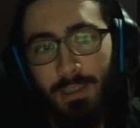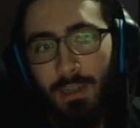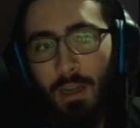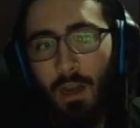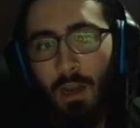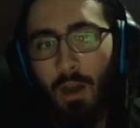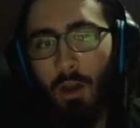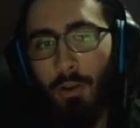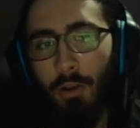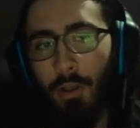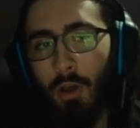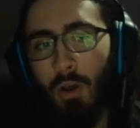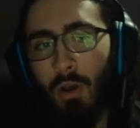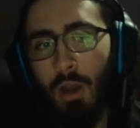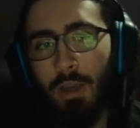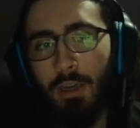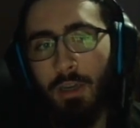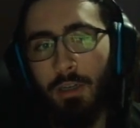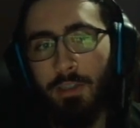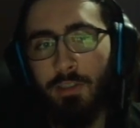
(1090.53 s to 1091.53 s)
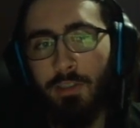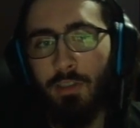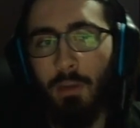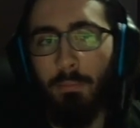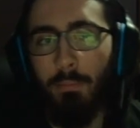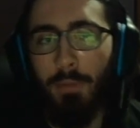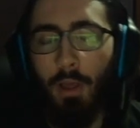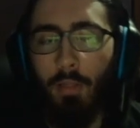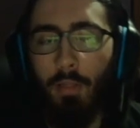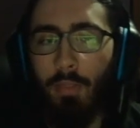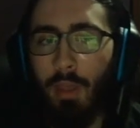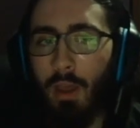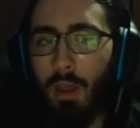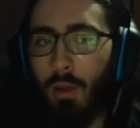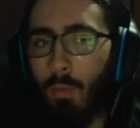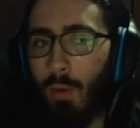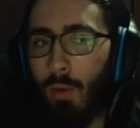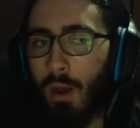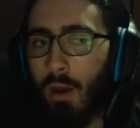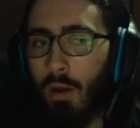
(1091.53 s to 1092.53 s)
I don't know. I could have subbed on
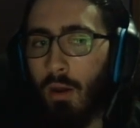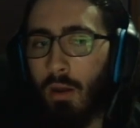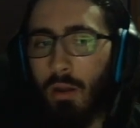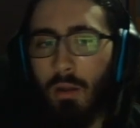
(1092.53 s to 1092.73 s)
that. Wow.